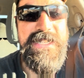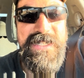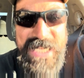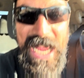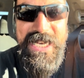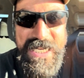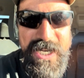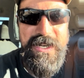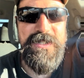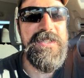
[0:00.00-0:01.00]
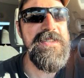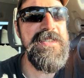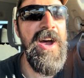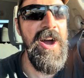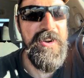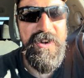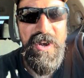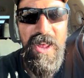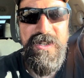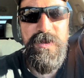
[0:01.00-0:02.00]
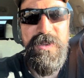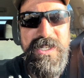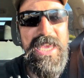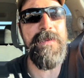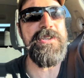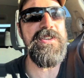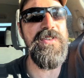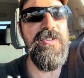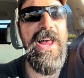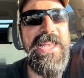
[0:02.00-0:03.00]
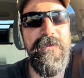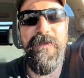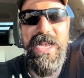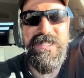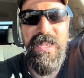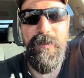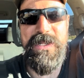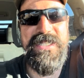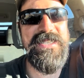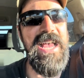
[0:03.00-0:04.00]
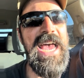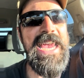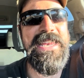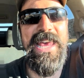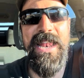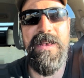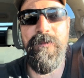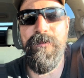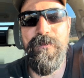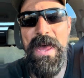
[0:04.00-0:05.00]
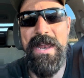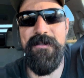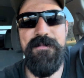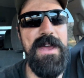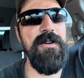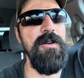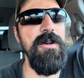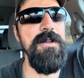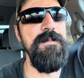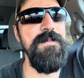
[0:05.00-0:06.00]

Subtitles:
10 years, $100 worth of damage. If you mess up a sign at a federal,